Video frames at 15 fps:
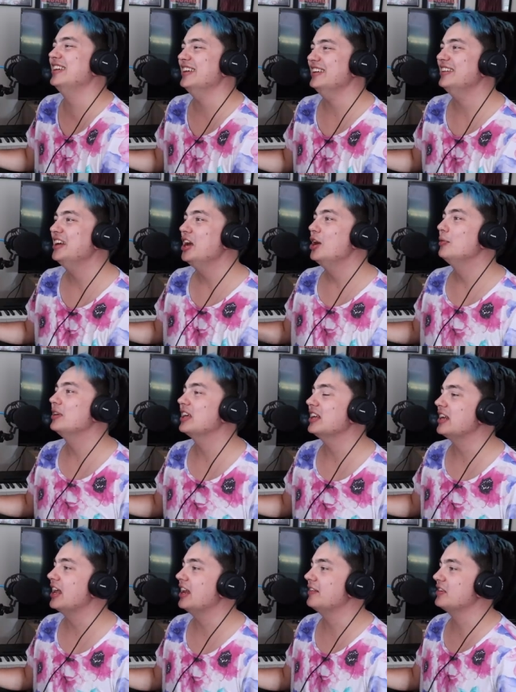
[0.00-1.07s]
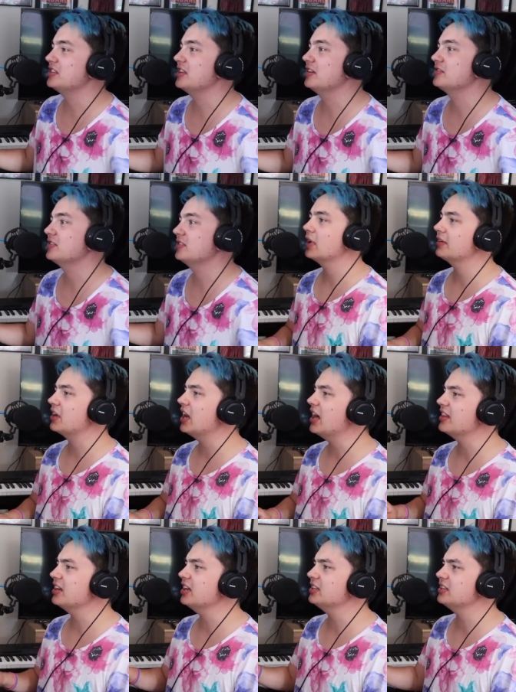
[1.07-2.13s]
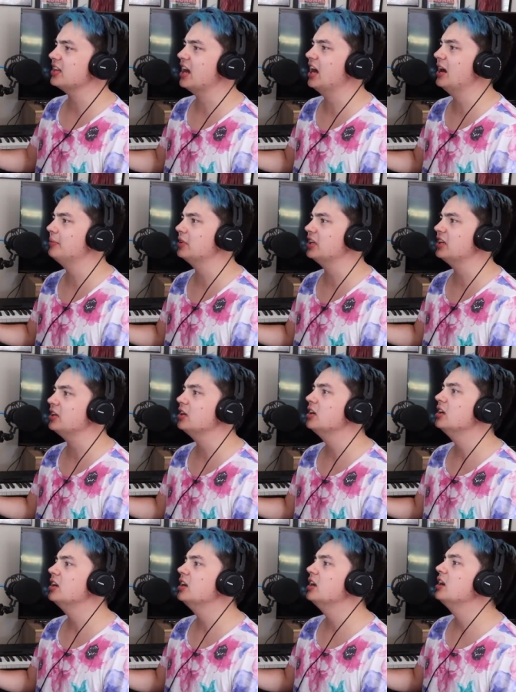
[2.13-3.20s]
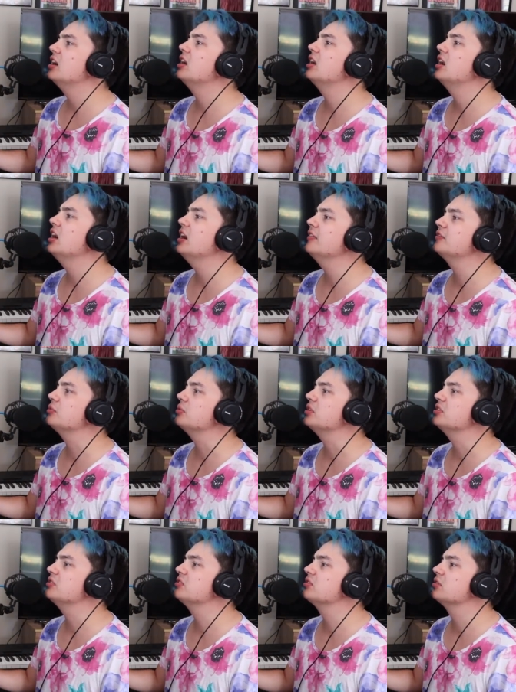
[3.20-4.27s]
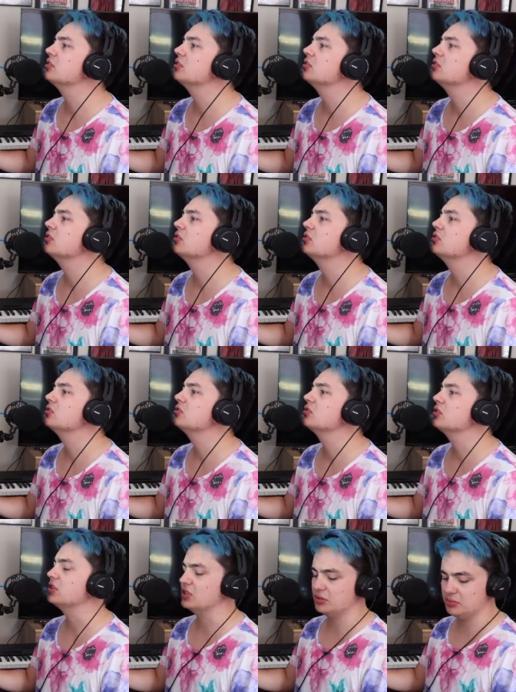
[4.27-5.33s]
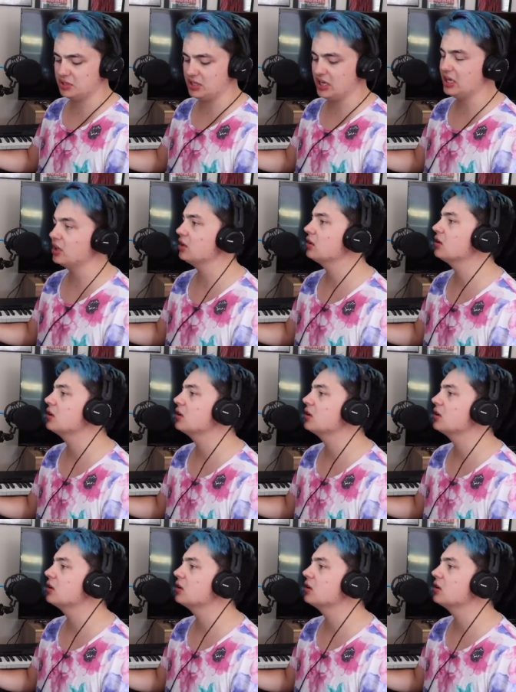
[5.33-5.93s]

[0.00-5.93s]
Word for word: we're getting ahead of ourselves. I can I think I did the harmony afterwards, so it's almost like